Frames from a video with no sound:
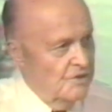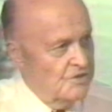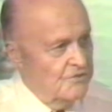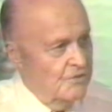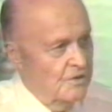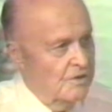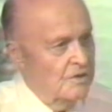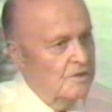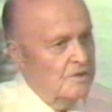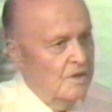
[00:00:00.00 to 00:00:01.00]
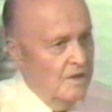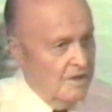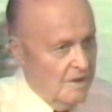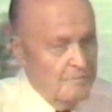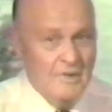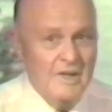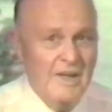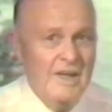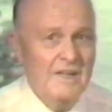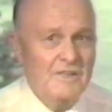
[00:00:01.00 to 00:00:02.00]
we were using extensively.